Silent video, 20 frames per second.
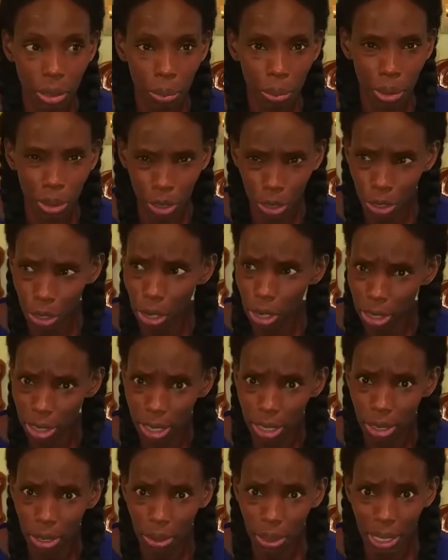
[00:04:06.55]
but you're
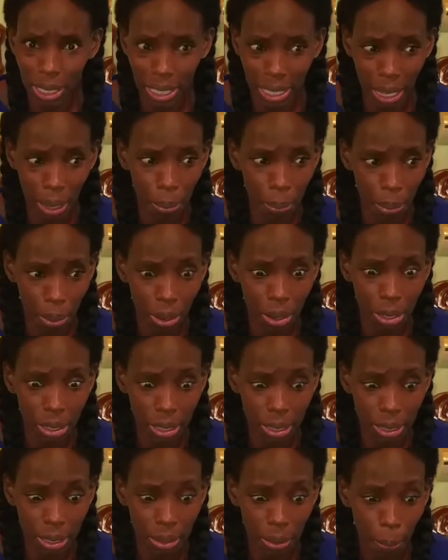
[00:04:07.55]
cussing out the same
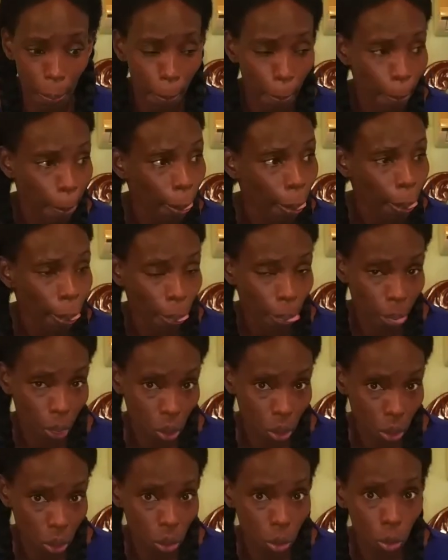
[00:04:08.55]
person
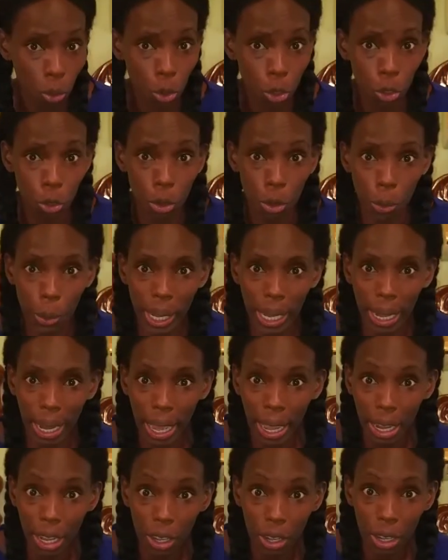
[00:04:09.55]
who you're
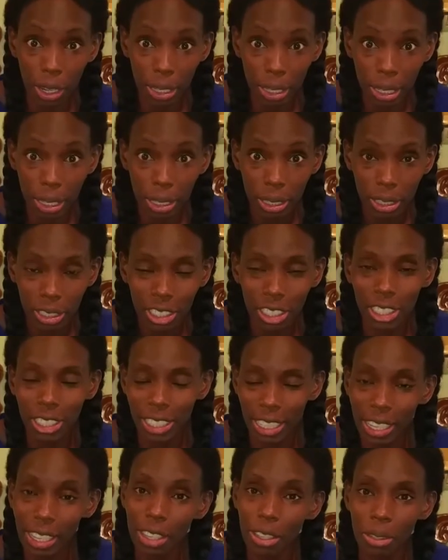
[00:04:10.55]
relying on to
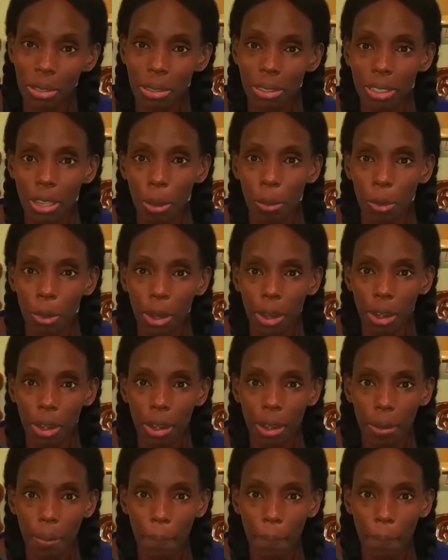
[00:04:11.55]
take you somewhere.